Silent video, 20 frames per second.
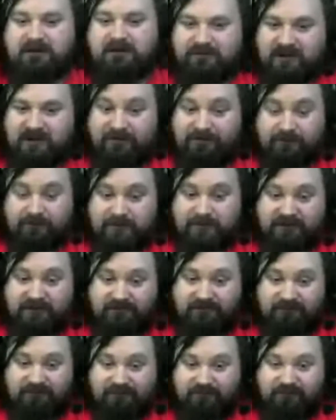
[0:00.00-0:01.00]

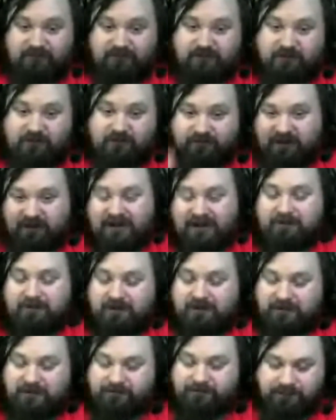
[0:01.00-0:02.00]
transformations on
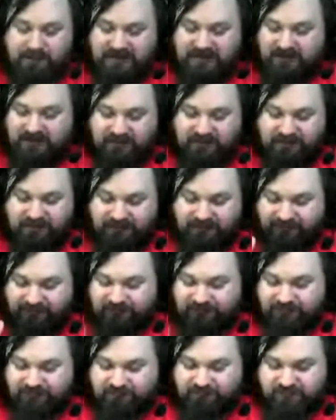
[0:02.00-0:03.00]
camera, mainly because,